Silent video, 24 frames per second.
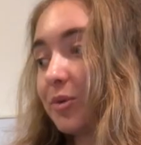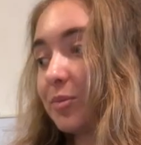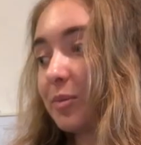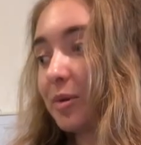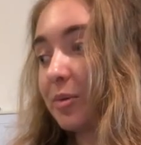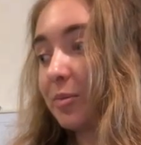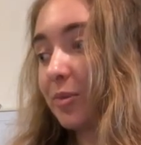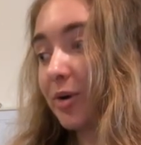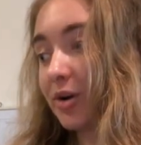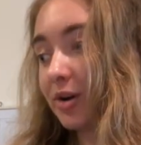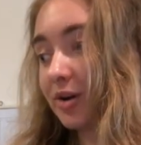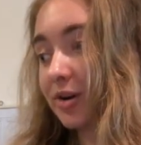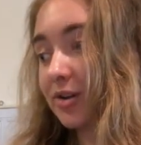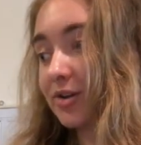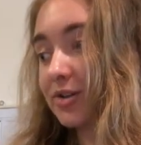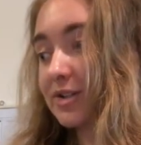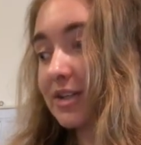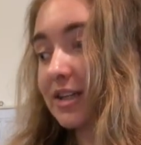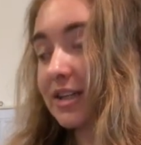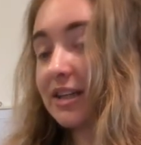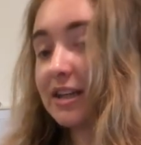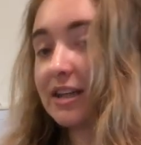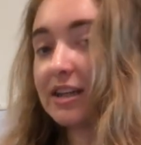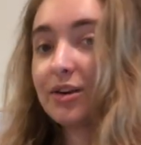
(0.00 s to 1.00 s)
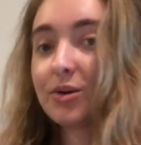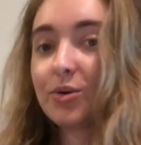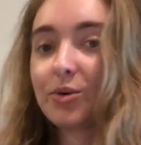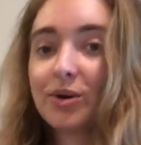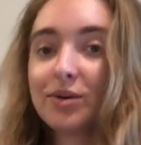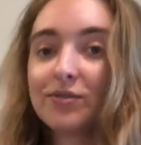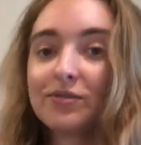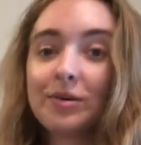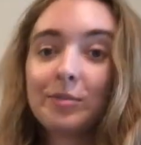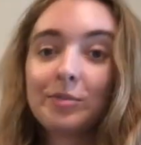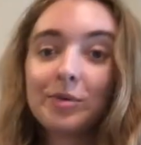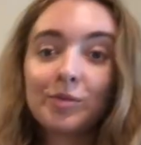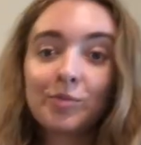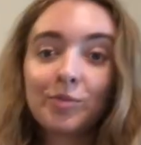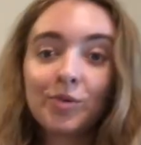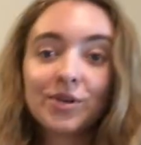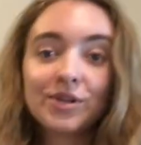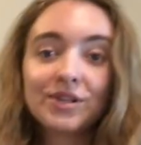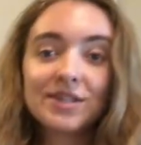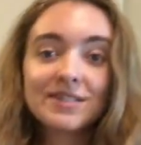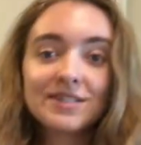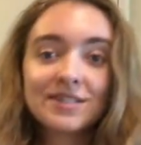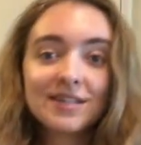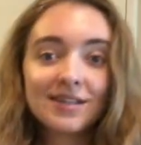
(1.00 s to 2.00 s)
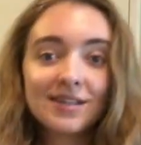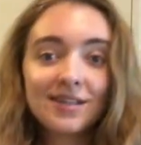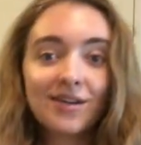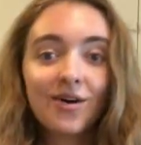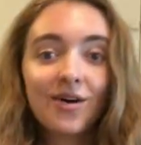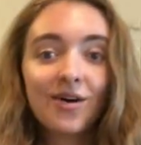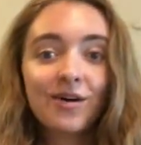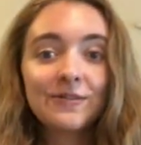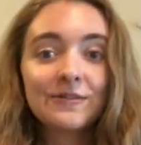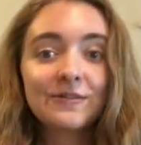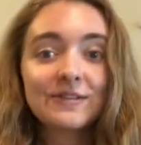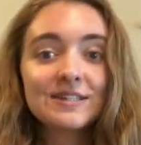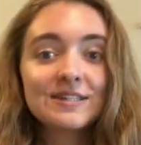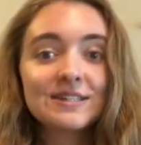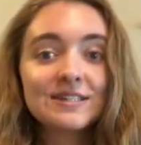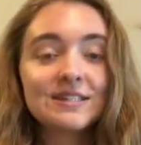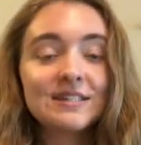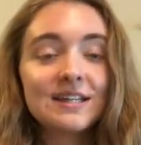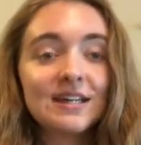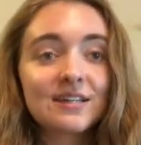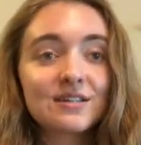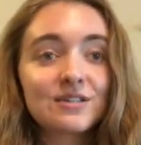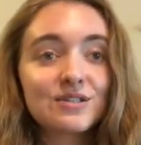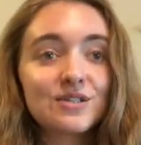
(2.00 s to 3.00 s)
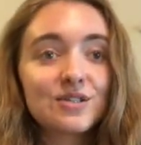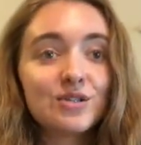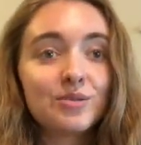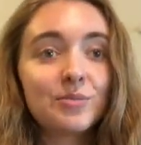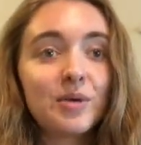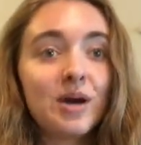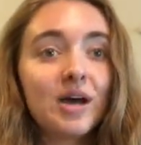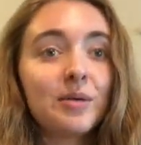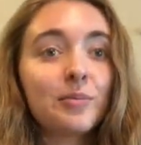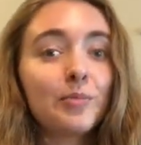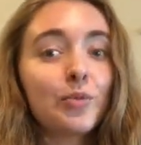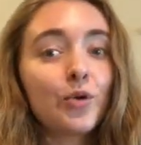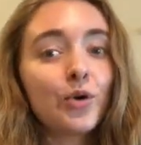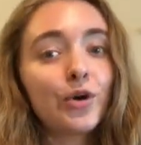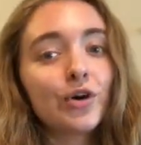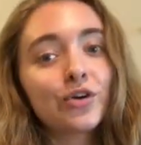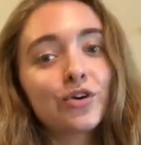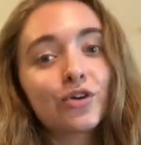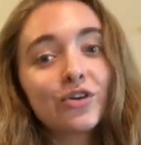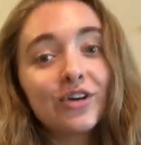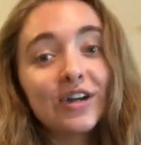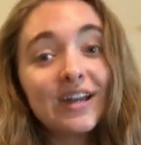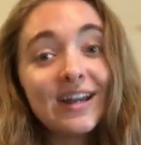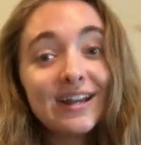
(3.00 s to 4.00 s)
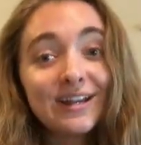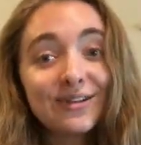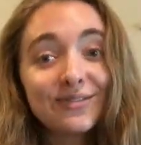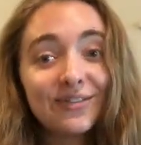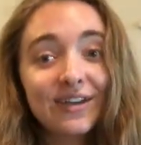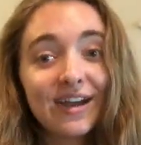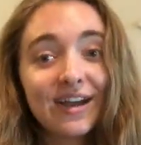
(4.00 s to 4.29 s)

with my markers in it or if I'm gonna put this in the office next to my more creative